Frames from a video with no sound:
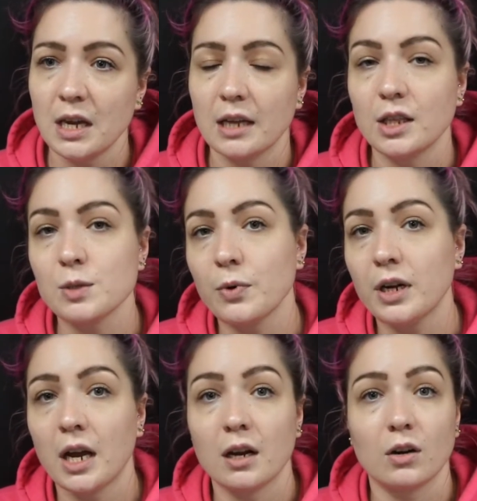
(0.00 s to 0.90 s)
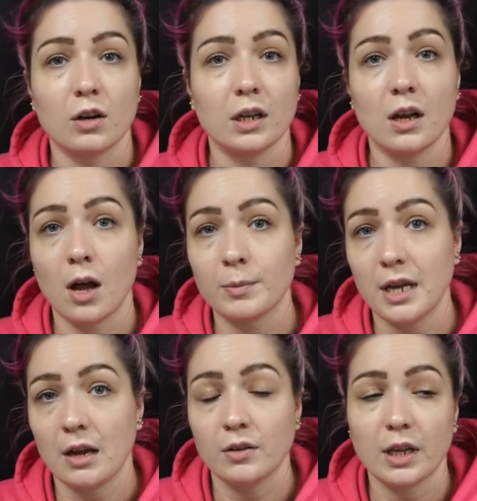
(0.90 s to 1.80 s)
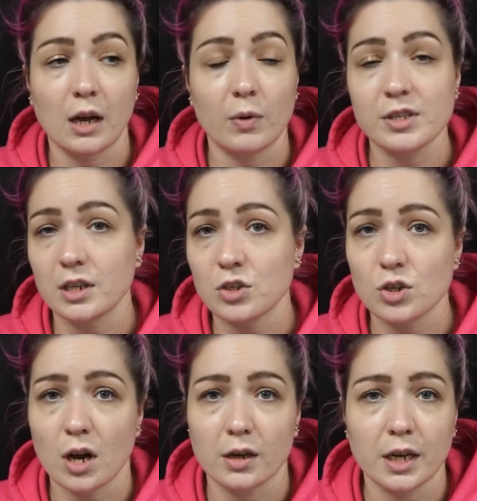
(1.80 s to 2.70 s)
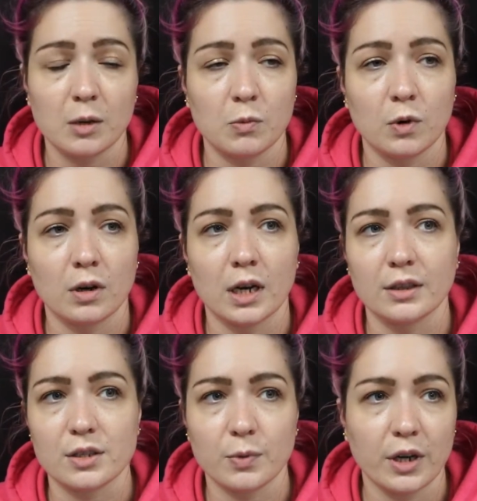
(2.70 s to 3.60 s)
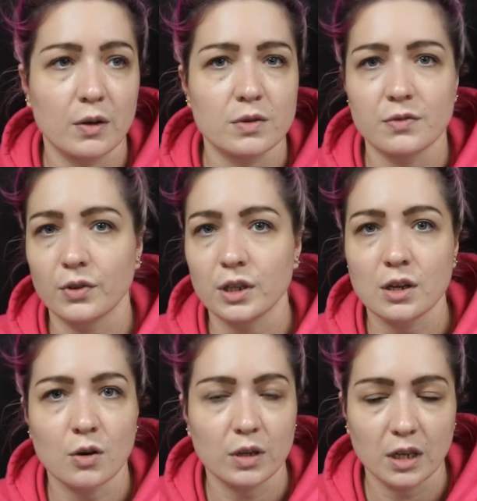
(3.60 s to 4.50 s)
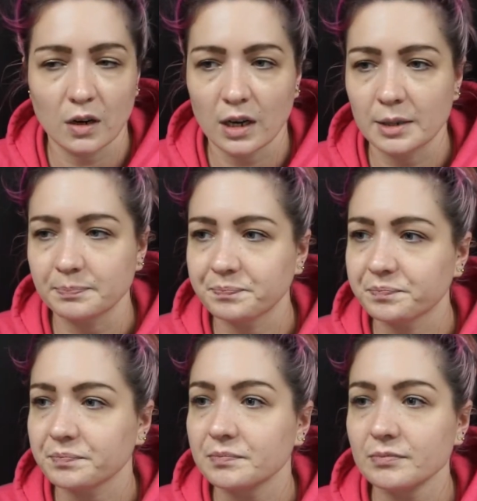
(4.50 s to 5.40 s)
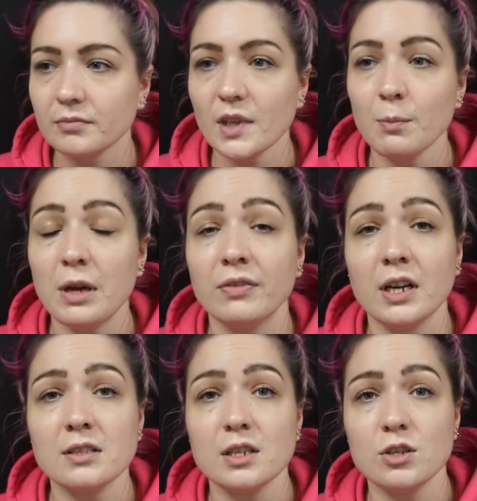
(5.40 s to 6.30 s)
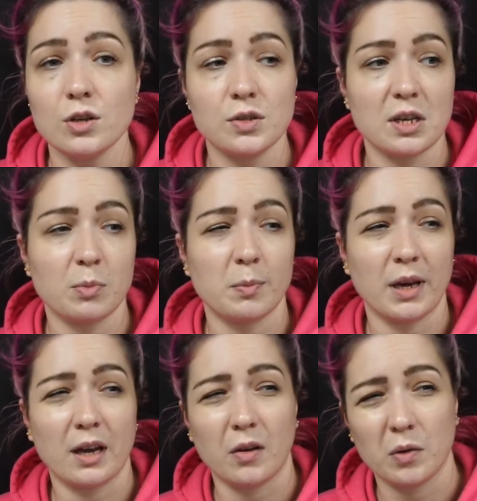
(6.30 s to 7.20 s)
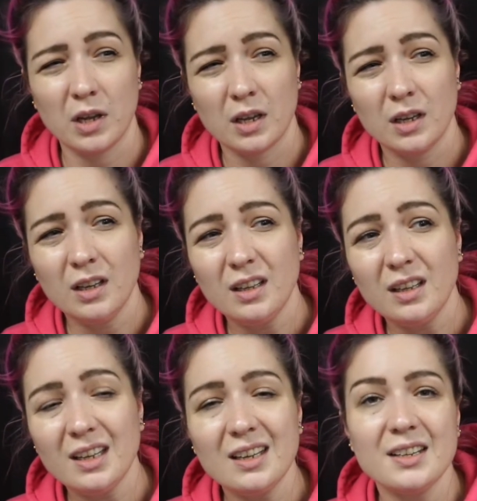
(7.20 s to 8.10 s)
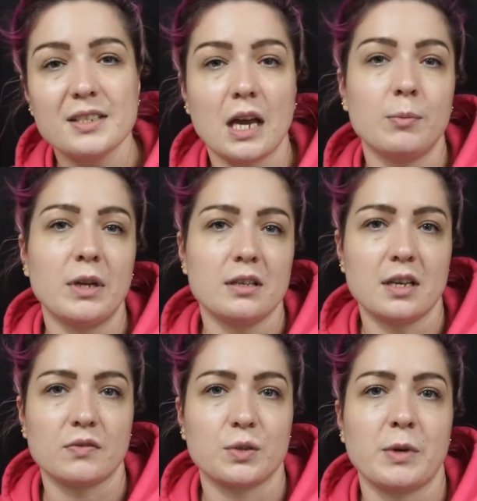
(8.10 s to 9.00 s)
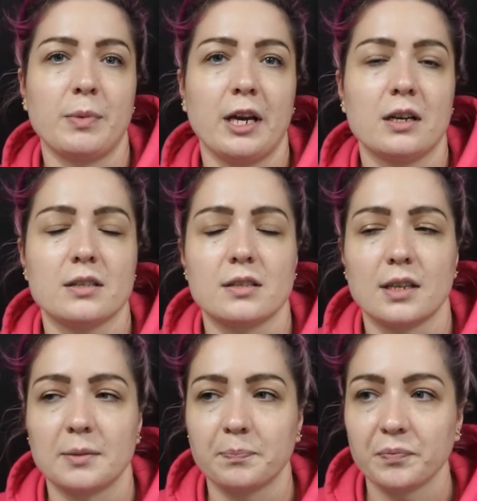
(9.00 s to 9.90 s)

At this point I had already calmed down, like I wasn't in shock anymore. At this point I was fully coherent. My fiance shows up about 10 minutes after my parents did.